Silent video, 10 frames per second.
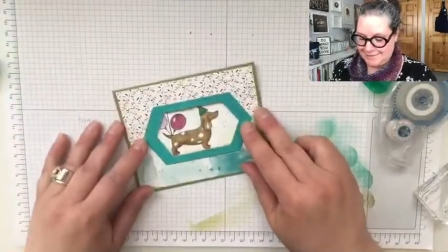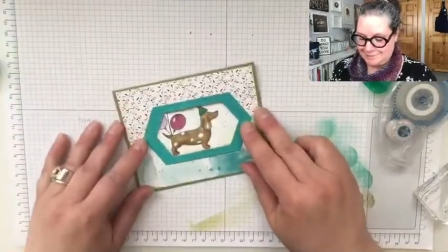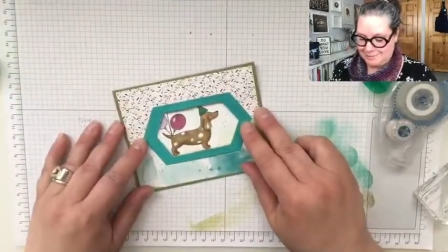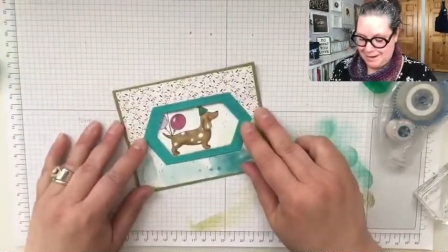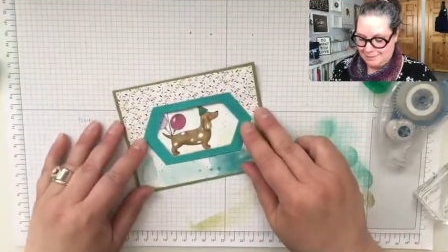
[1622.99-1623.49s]

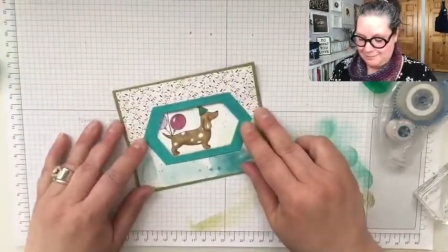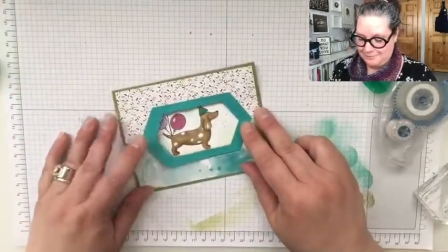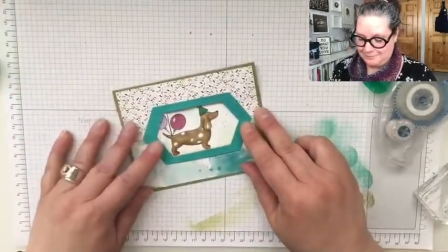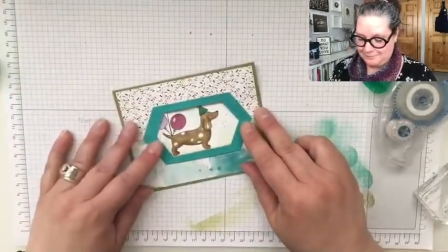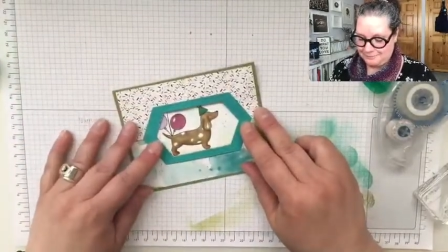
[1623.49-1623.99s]
Wow.
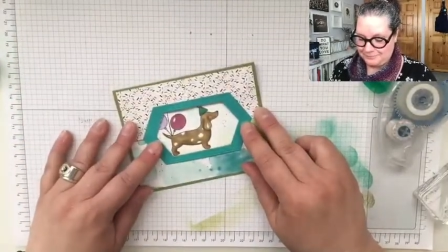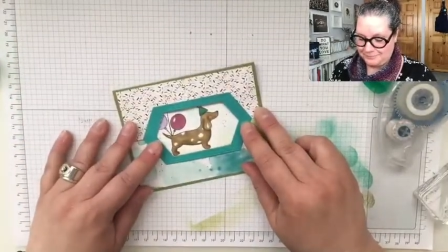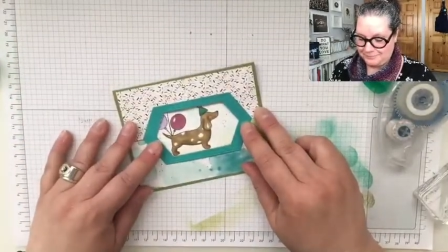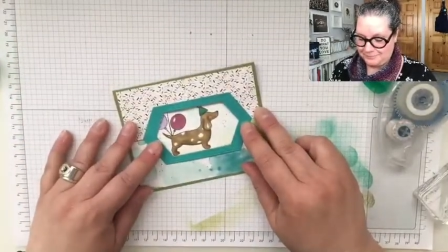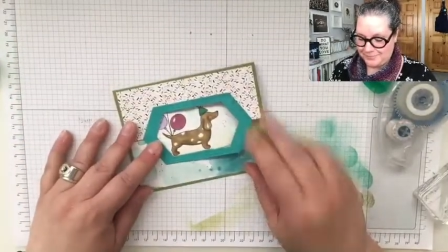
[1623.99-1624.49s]

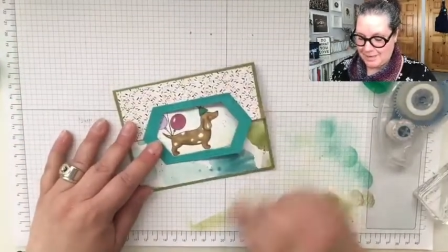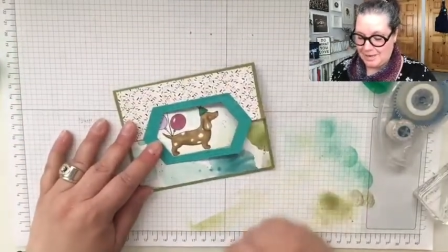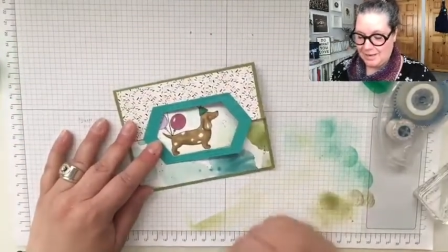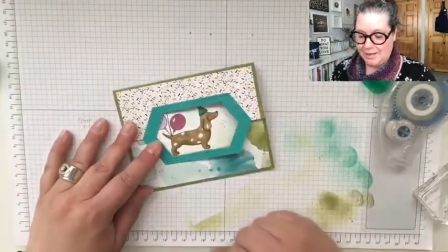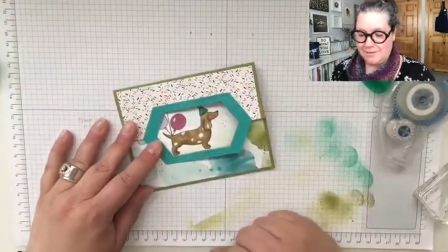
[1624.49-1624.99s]

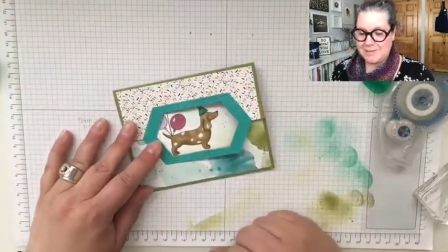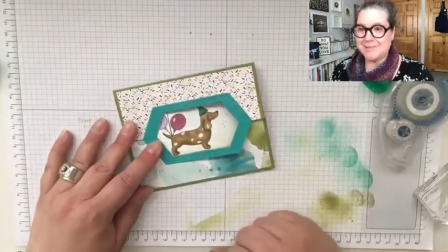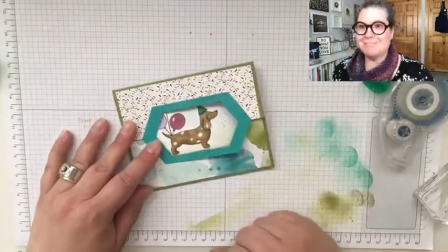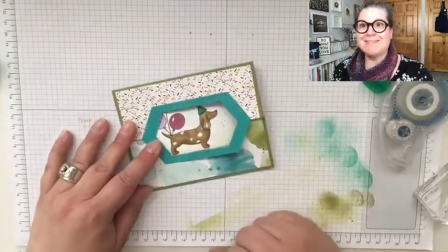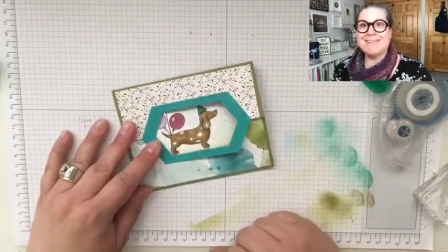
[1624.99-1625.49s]
Love it.
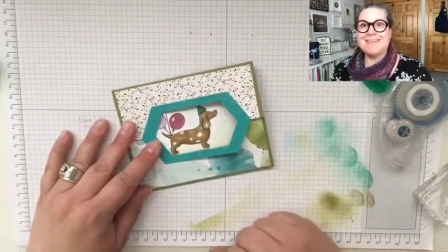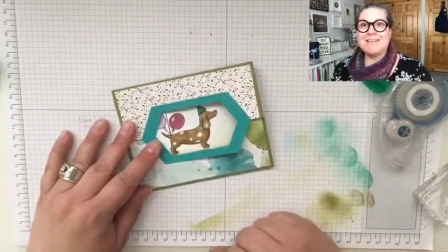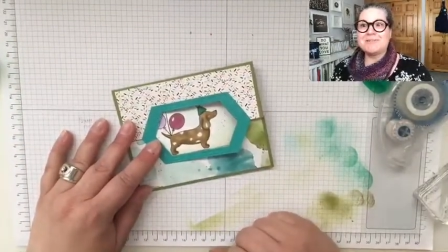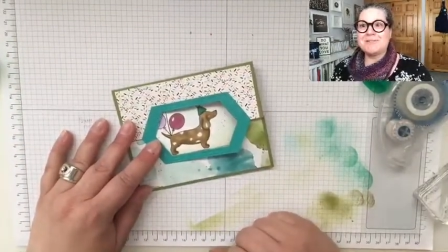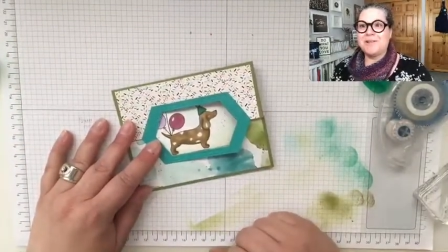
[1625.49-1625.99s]

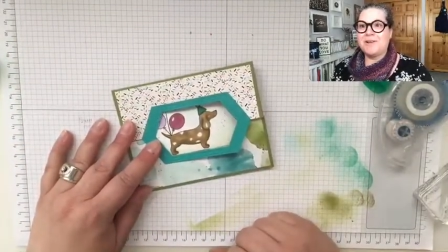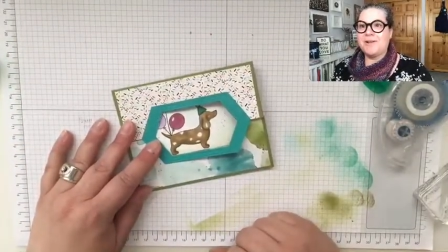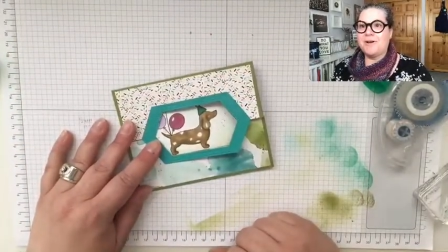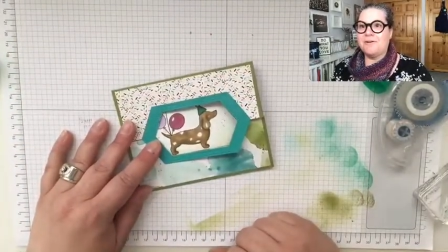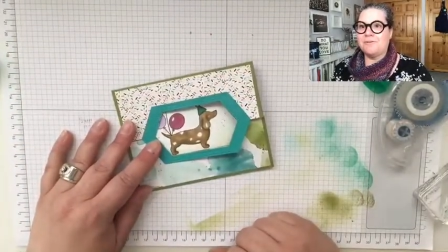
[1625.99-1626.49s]
So there you
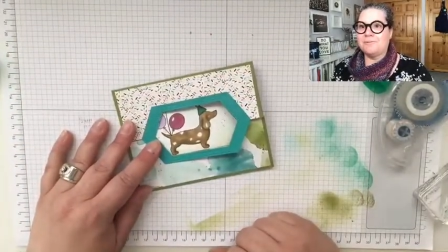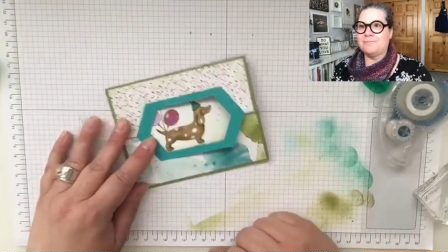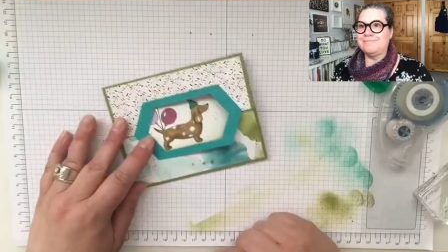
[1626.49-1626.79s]
go.